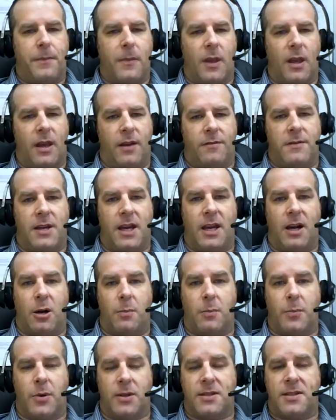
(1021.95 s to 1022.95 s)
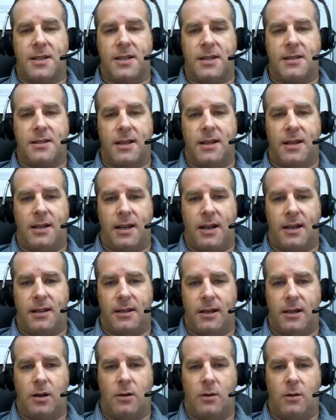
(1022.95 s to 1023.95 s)
If they are persistent and
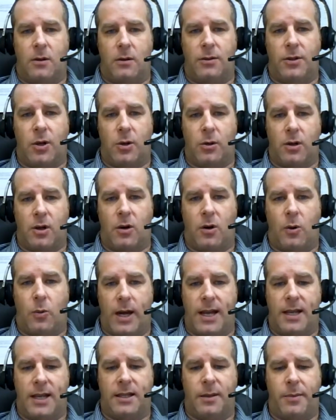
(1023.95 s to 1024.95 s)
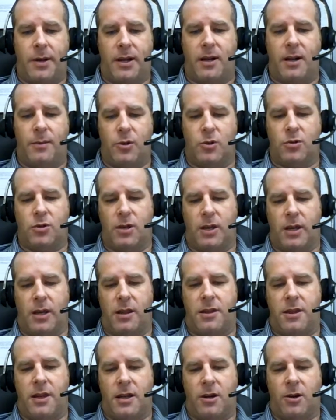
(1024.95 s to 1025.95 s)
they don't go away, they become usually
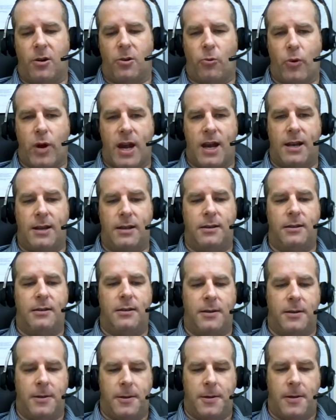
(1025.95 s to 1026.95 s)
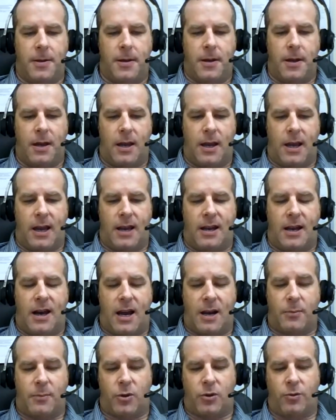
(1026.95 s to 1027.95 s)
thicker red and
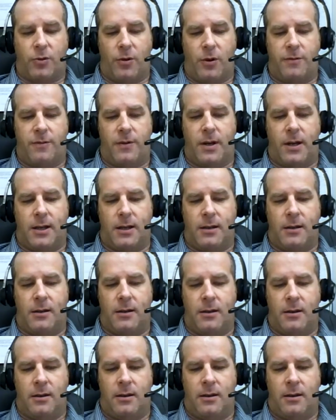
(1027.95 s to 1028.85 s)
hypertrophic.